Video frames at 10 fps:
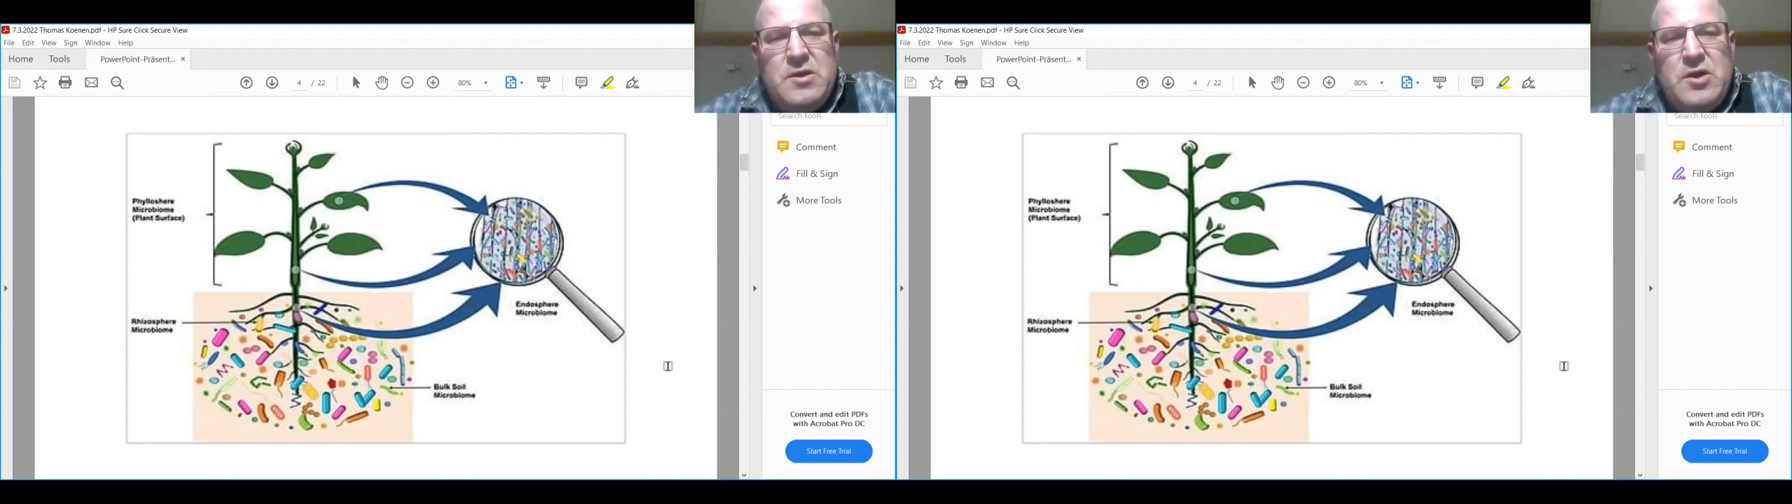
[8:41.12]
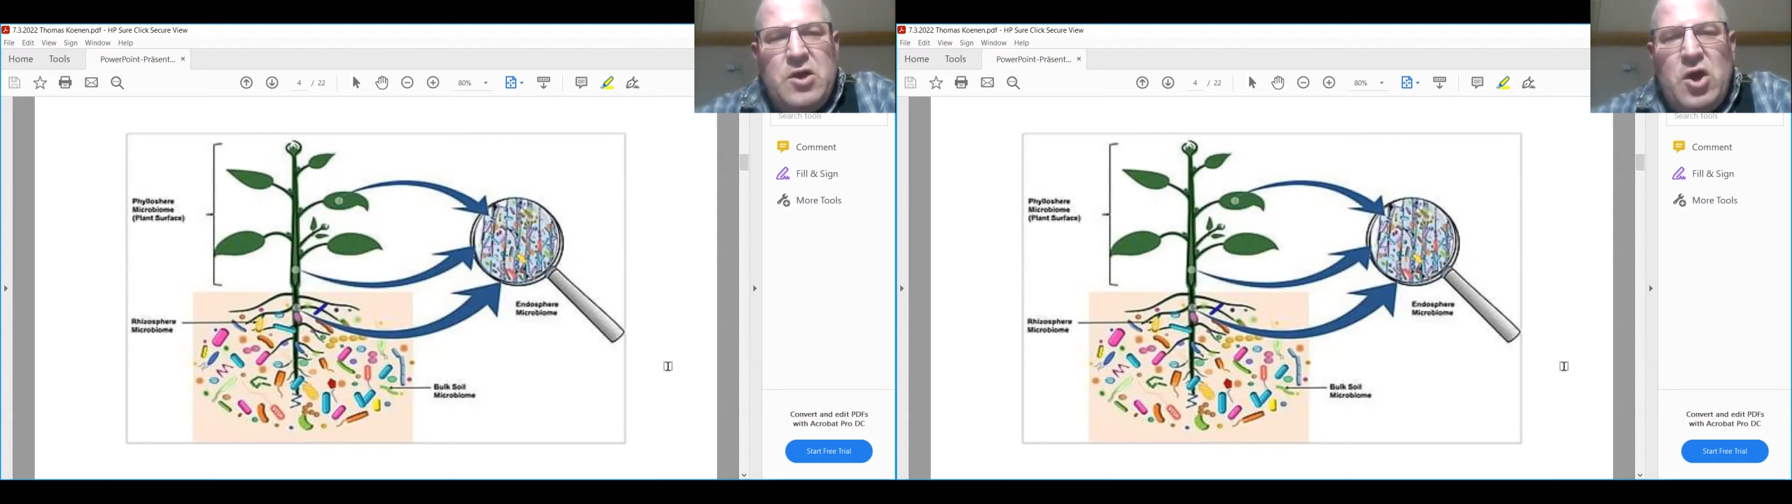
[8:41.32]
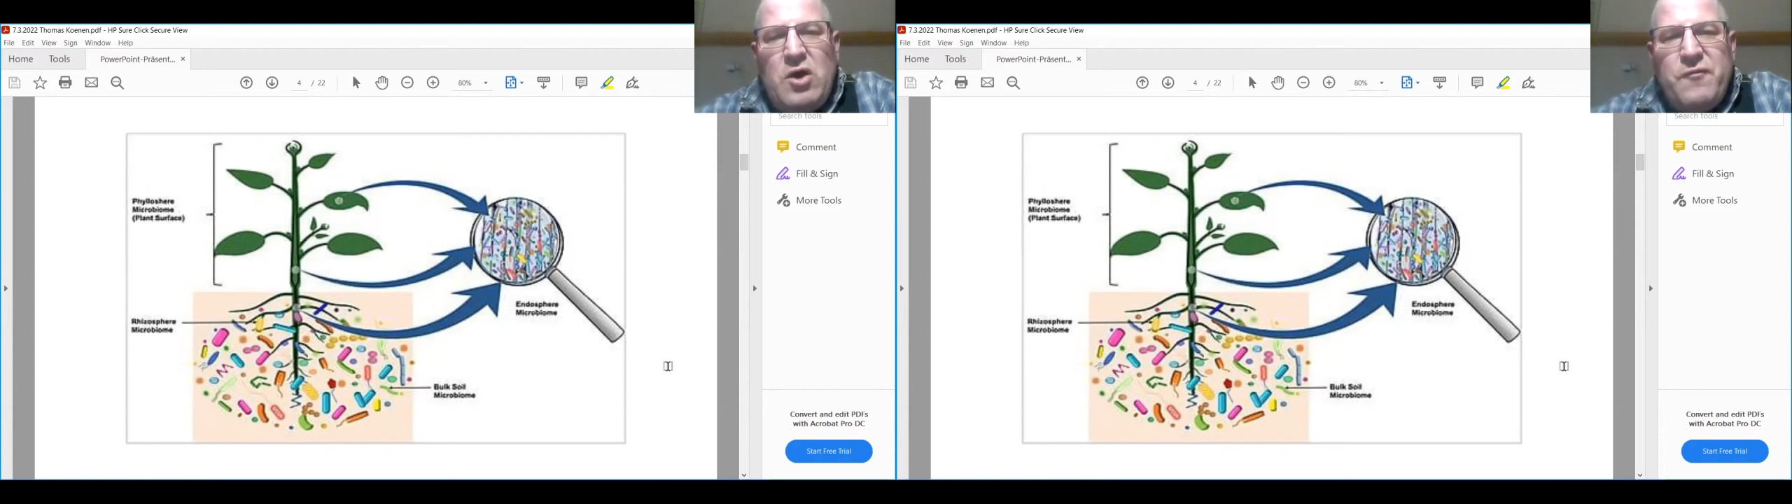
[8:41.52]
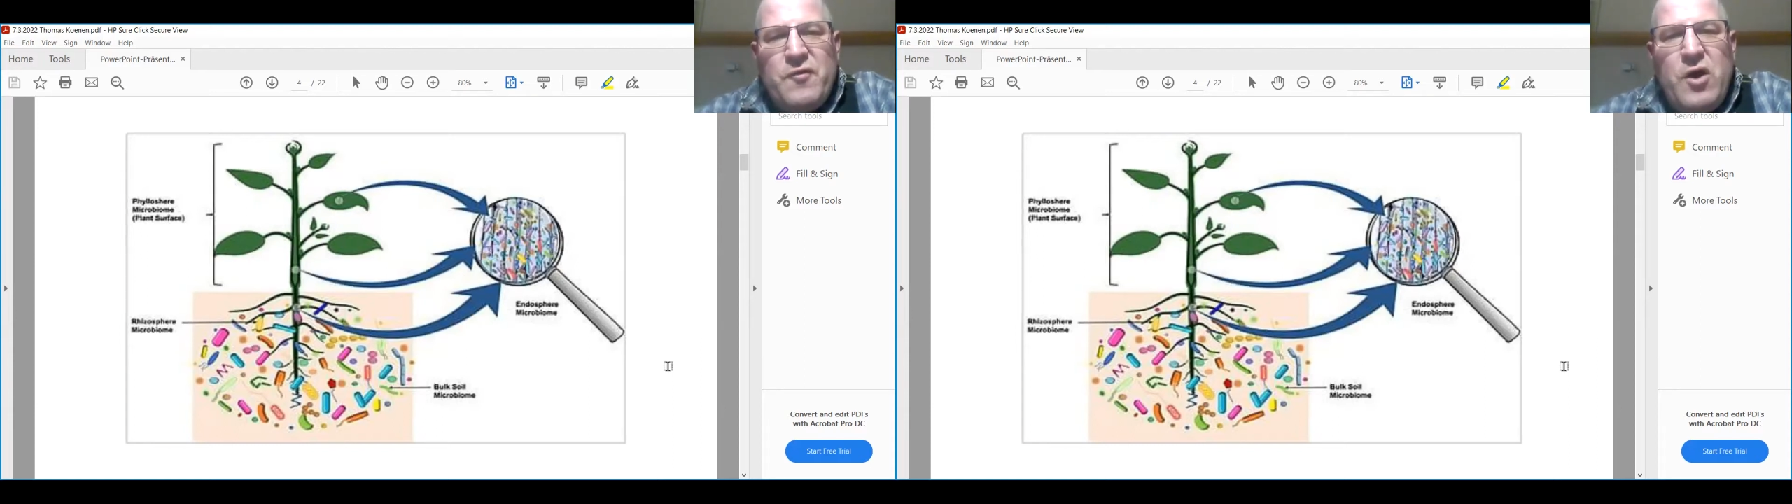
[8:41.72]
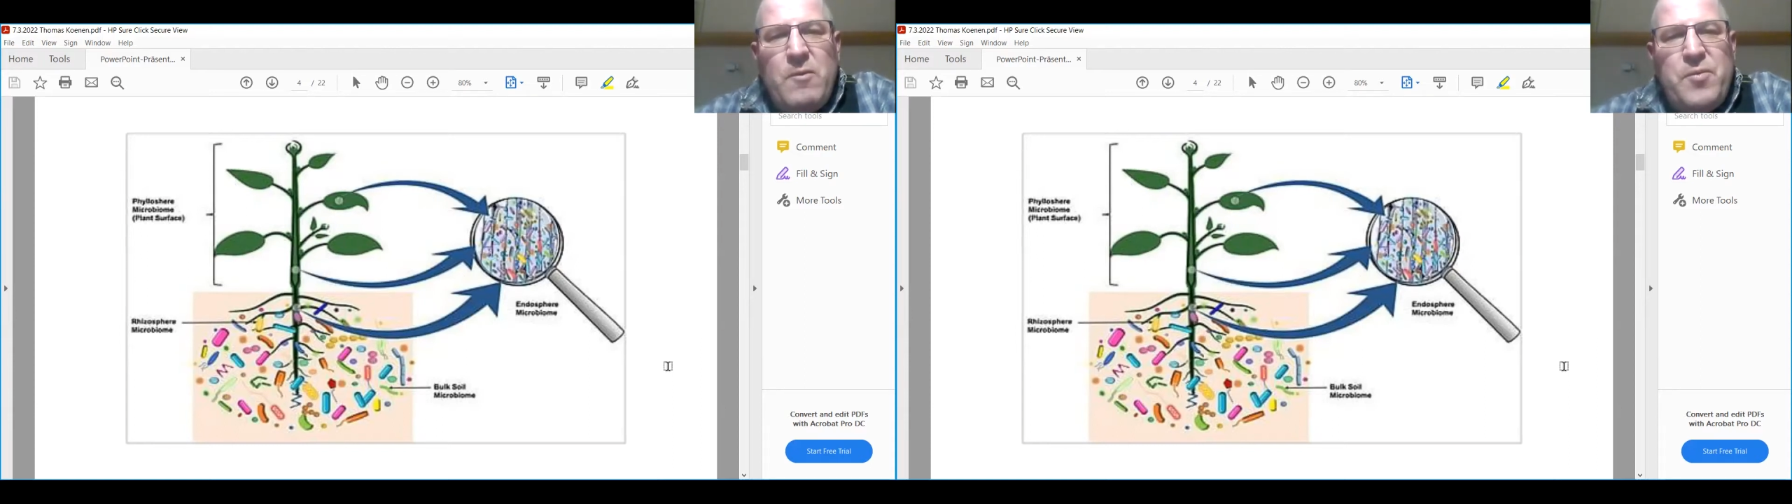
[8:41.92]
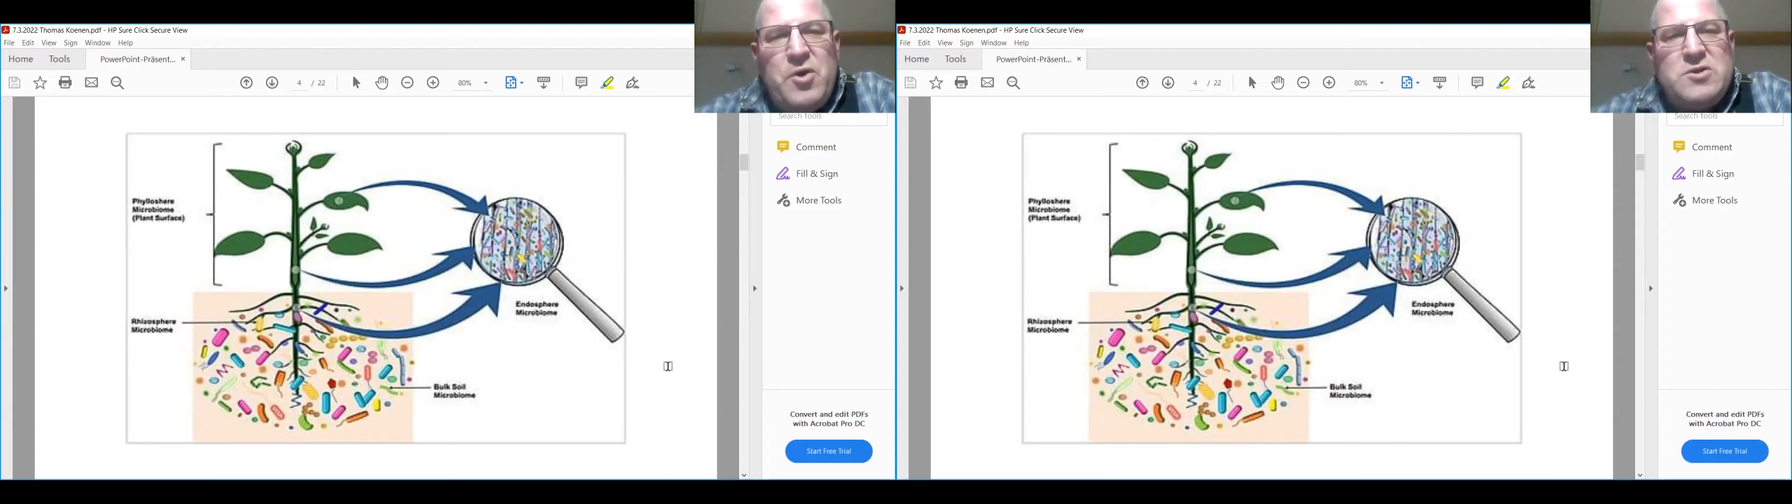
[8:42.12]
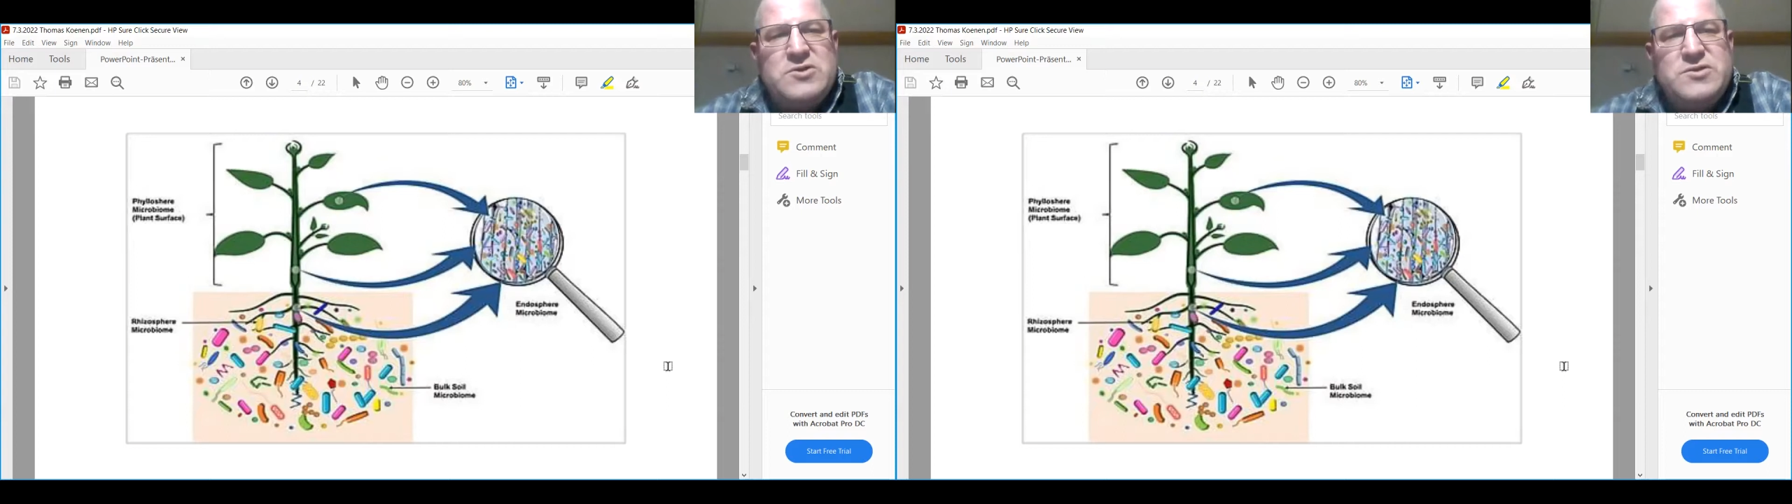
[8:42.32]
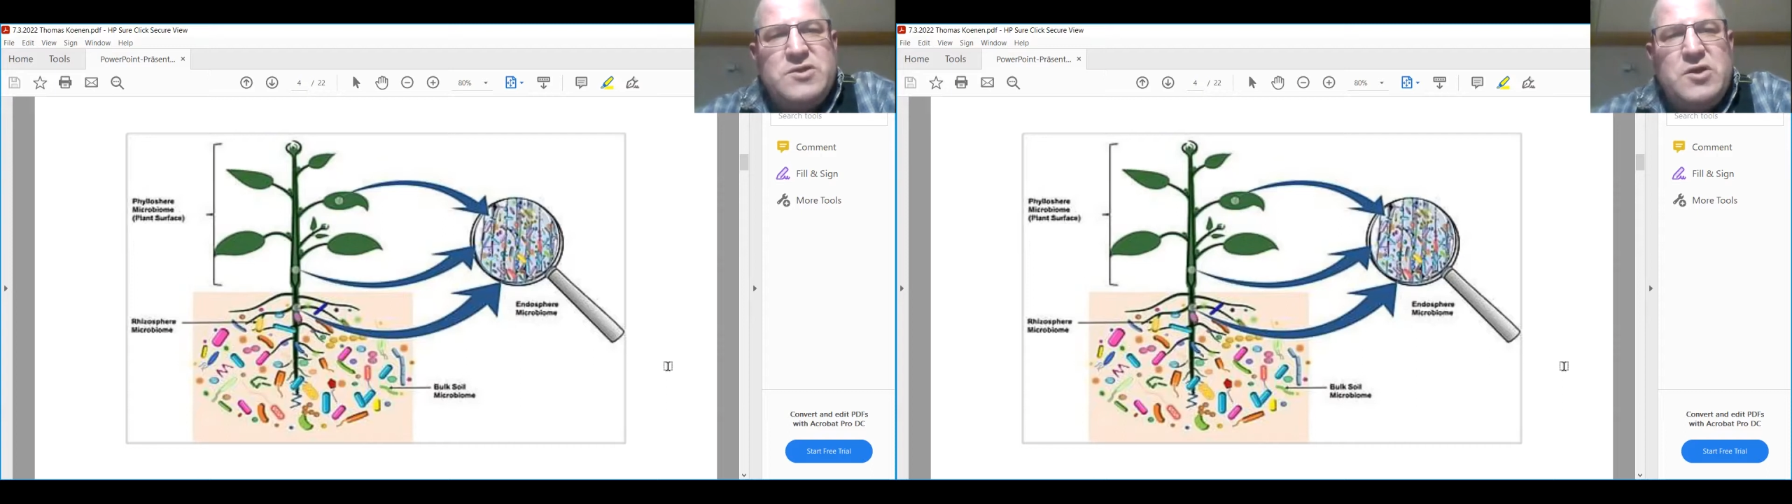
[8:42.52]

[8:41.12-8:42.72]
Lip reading: of compost,